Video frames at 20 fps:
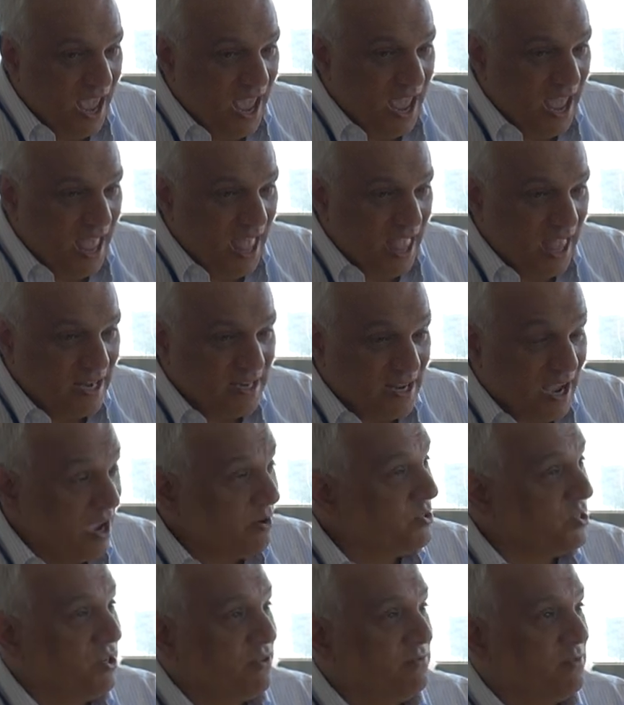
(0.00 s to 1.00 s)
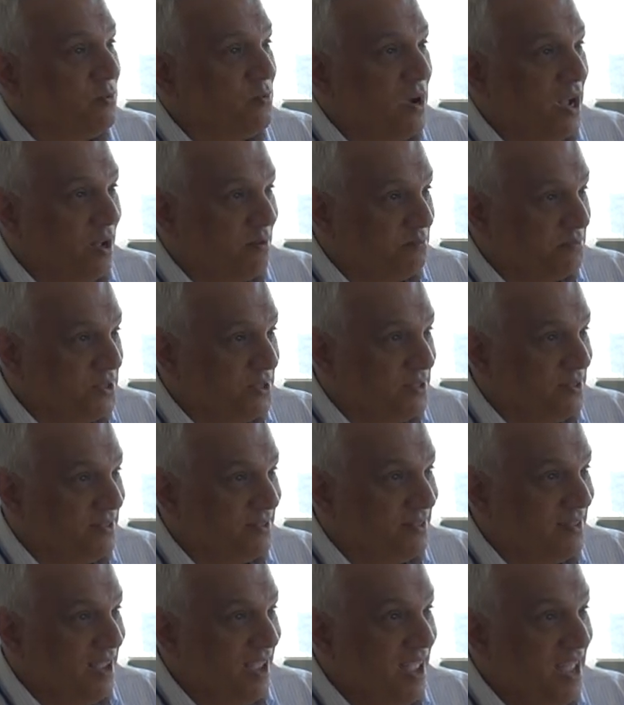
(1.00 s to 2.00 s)
and I was overwhelmed
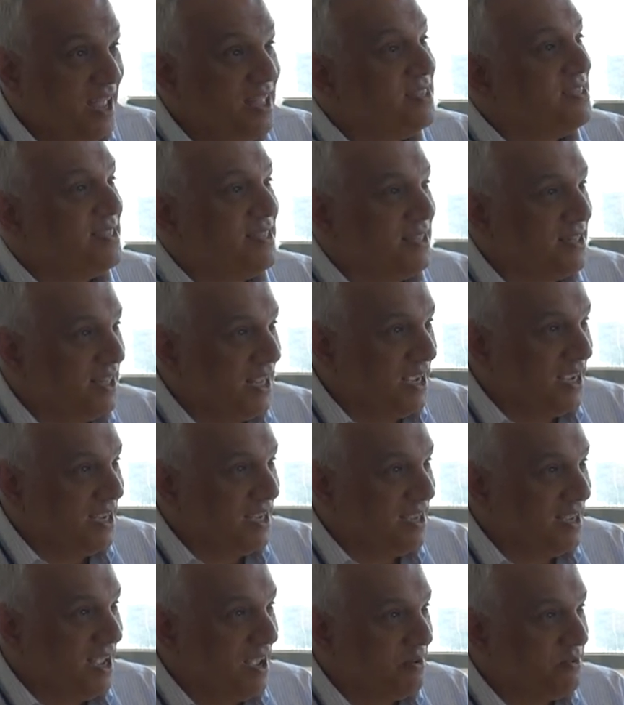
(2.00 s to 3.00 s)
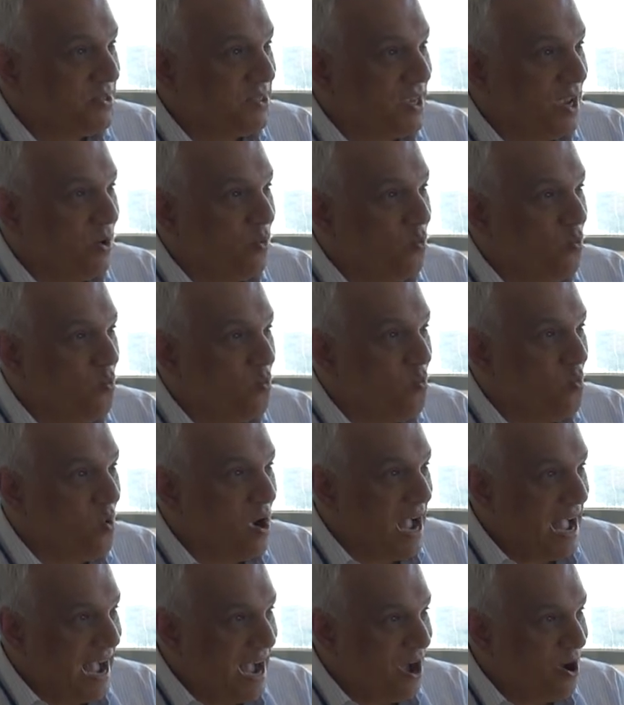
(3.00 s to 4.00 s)
instantly. I was like,
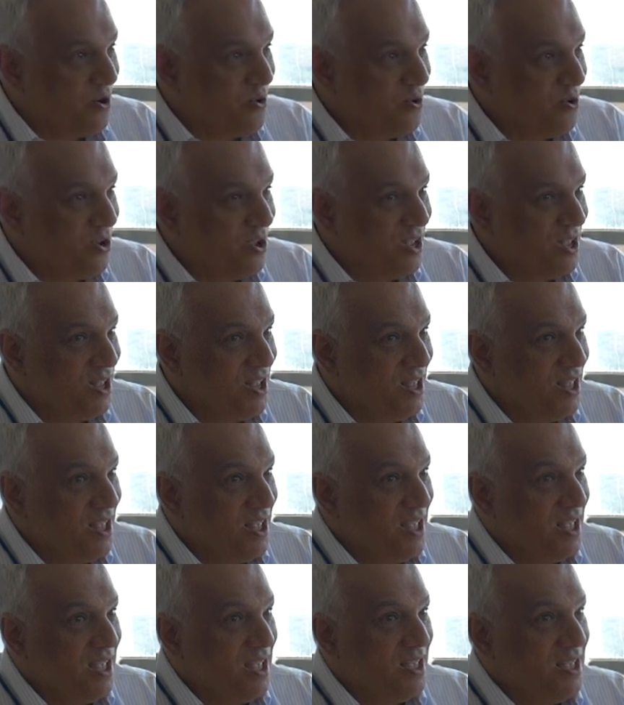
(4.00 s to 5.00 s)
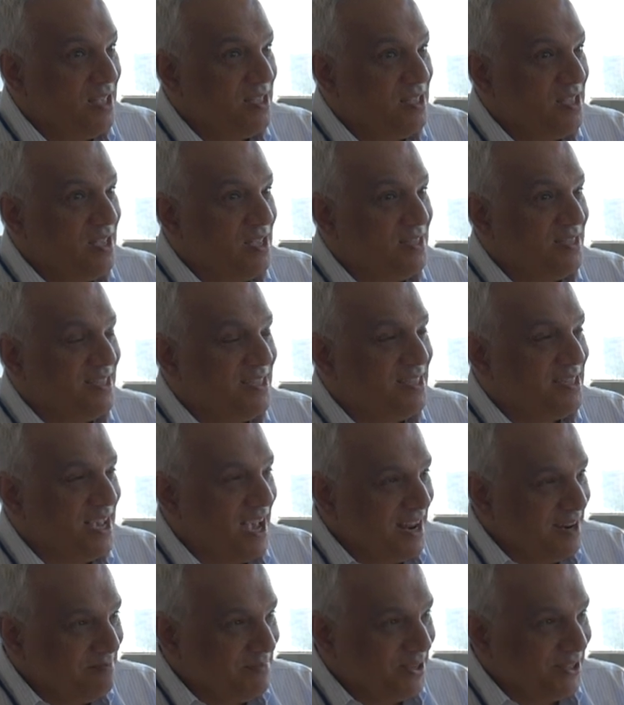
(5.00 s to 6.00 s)
wow,
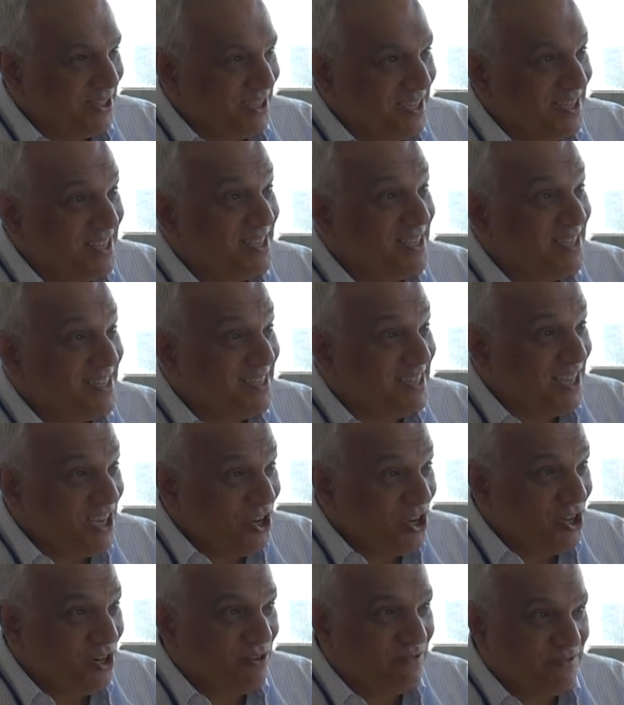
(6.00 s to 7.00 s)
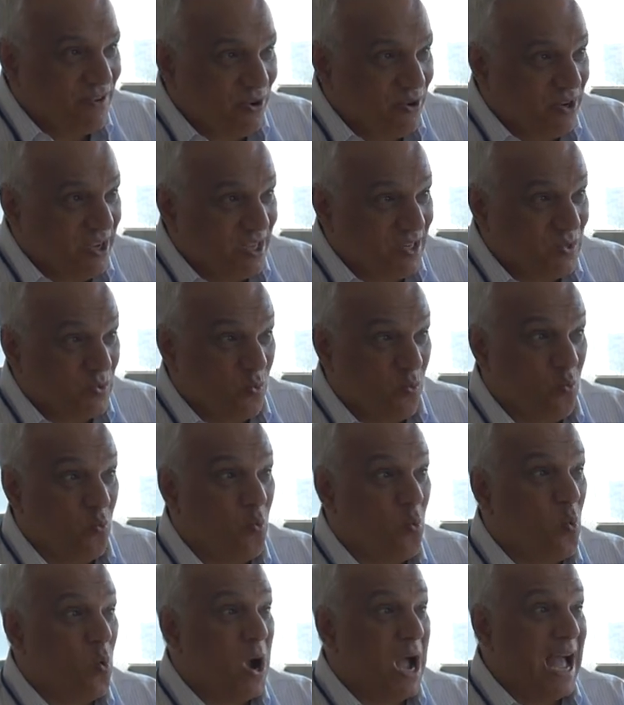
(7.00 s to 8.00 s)
society building, singular focus.
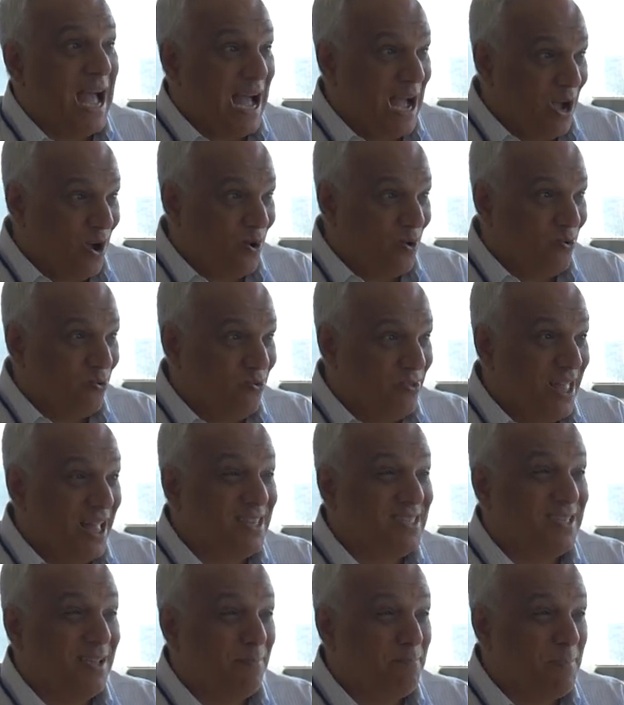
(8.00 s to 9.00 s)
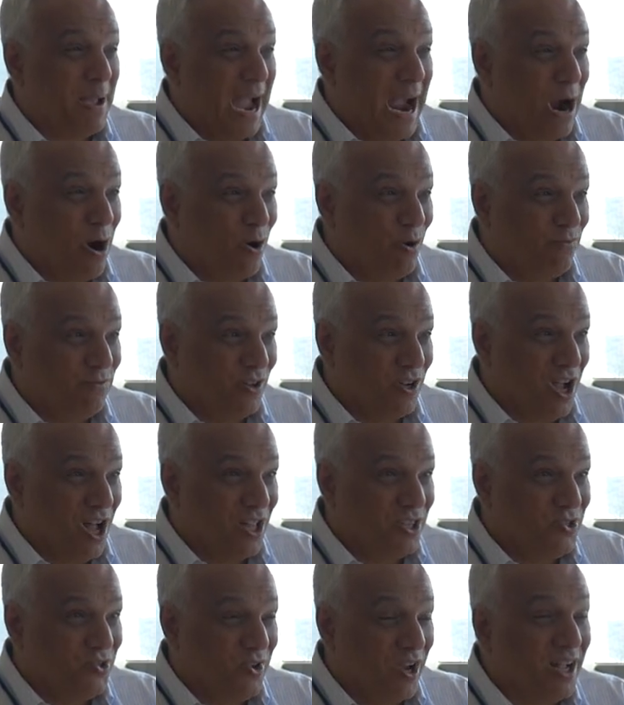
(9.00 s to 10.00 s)
Wow, that's a powerful
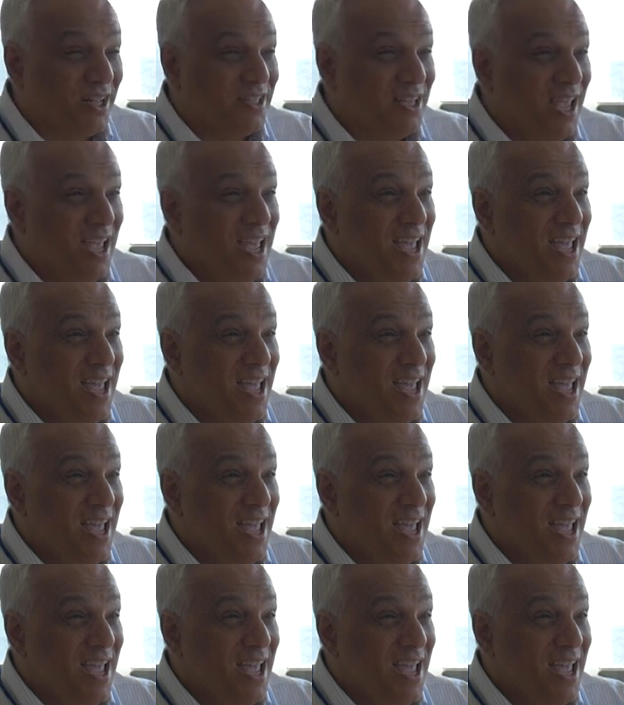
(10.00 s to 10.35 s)
construct.